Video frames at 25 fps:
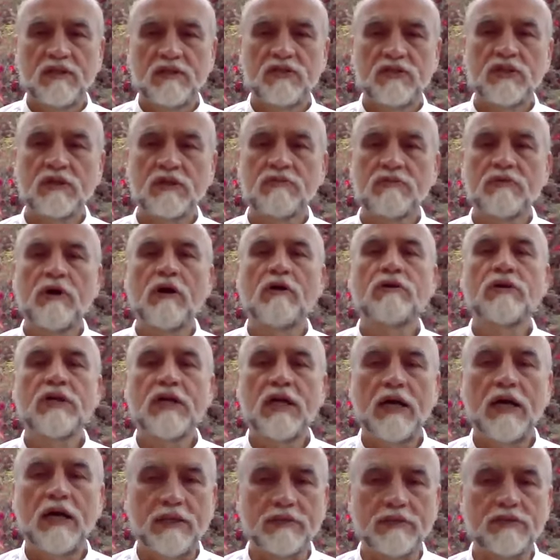to grow
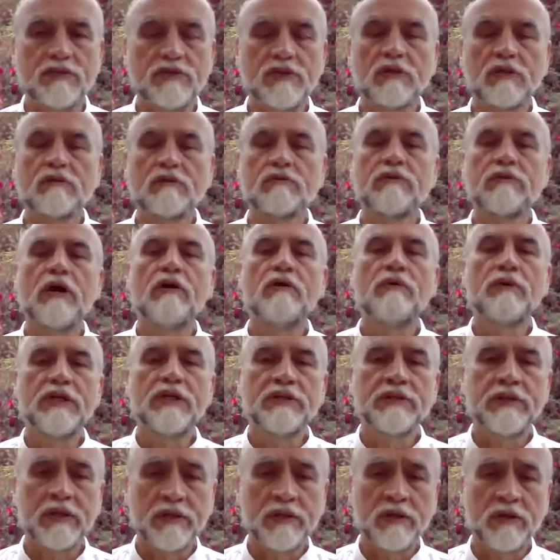cotton, to grow
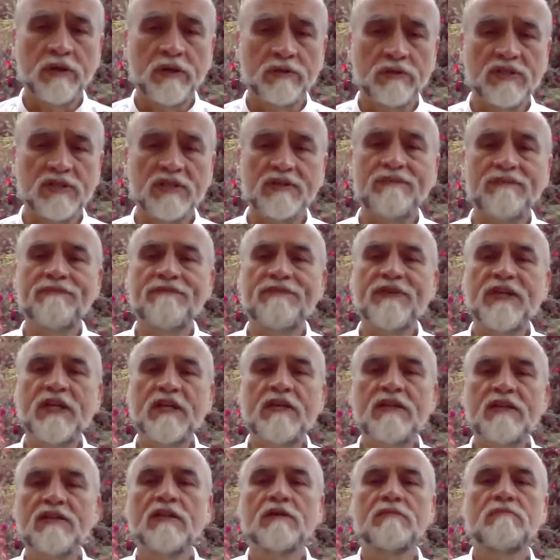indigo, to
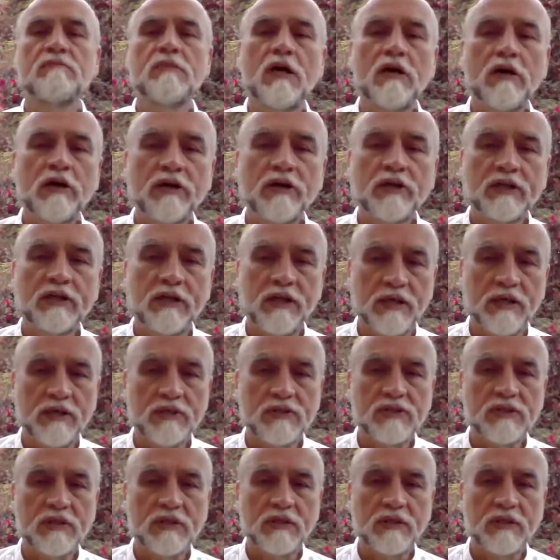feed the market.